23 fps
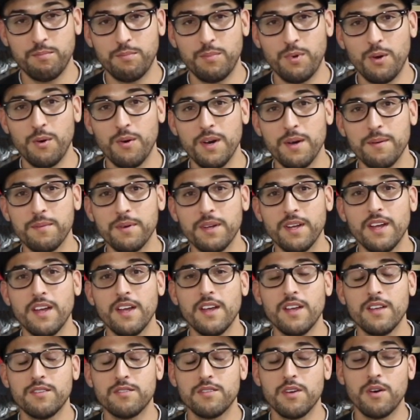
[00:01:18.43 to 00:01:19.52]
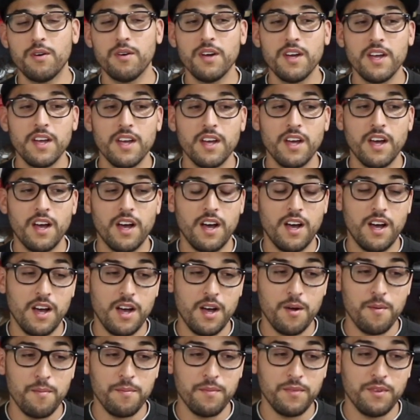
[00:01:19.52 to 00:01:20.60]
blow up. So
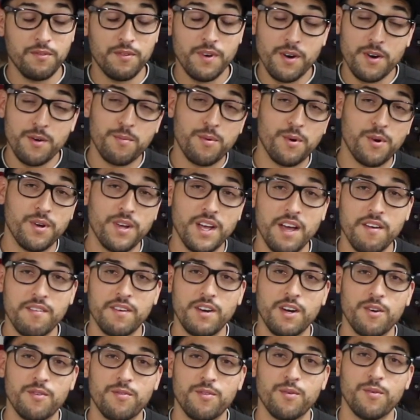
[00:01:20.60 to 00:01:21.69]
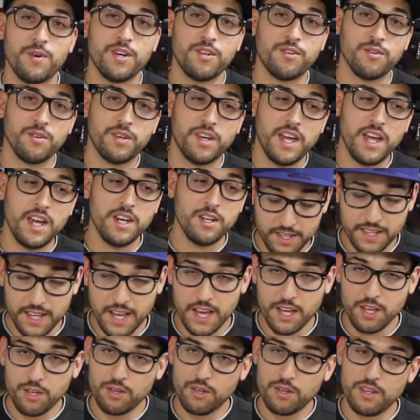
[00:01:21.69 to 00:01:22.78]
it's very important to have an air-fuel ratio gauge. Like
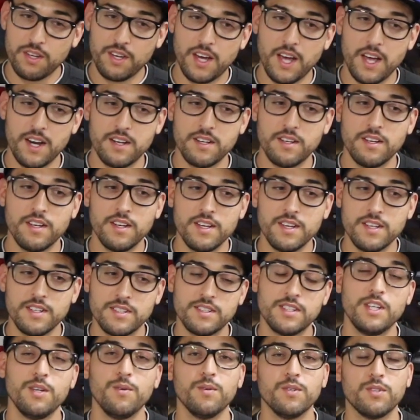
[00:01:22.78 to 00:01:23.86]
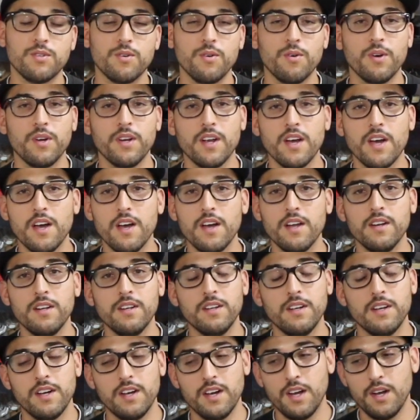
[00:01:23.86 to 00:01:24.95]
that you can kind of see what's going
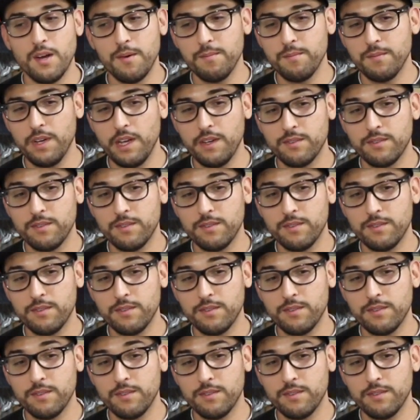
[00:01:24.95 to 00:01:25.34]
on.